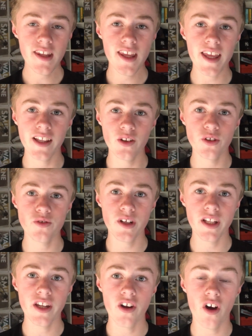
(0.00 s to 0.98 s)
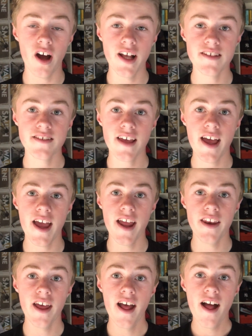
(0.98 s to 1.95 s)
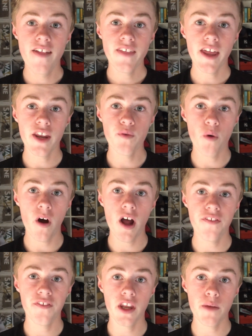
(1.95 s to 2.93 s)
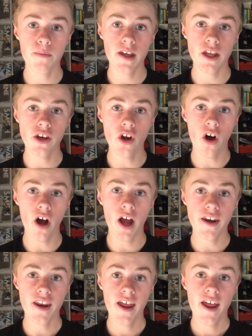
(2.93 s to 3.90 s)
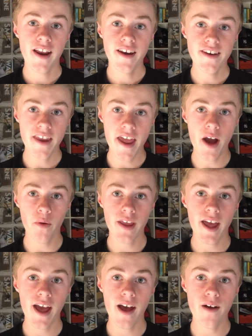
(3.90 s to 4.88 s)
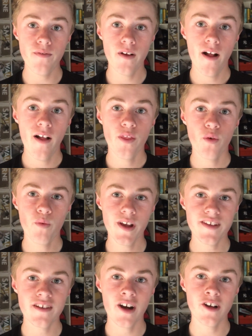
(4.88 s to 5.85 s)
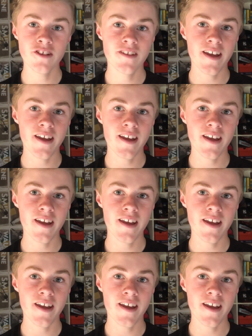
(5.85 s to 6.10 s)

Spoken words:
it looks really nice, and that is why it's going to be a 9. Now we have the West Coast